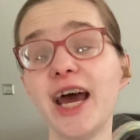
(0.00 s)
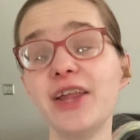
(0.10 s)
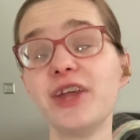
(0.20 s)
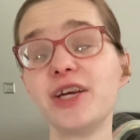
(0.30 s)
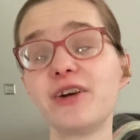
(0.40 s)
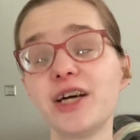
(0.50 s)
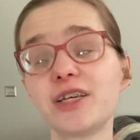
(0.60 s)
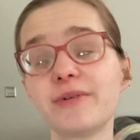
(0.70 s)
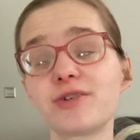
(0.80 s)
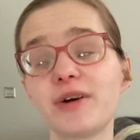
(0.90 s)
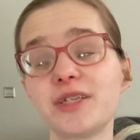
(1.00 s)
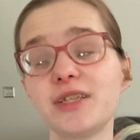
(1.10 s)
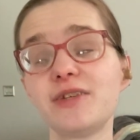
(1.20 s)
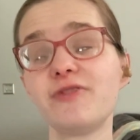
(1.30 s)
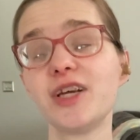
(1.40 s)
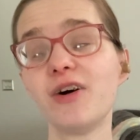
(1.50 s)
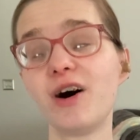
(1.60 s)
and thank you guys so much for watching this video.